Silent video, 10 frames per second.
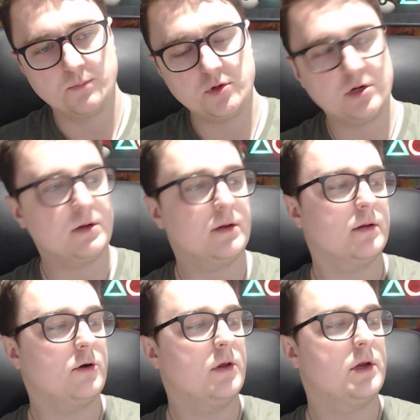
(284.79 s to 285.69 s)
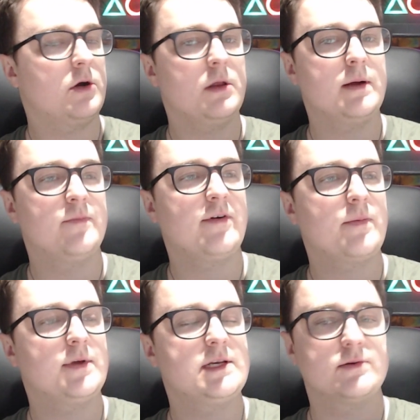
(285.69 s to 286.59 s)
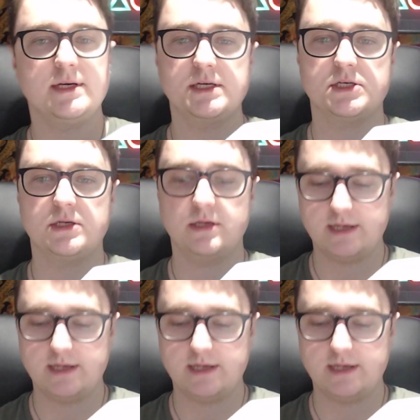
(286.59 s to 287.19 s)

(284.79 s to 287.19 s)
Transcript: But all in all, I'm very pleased with this.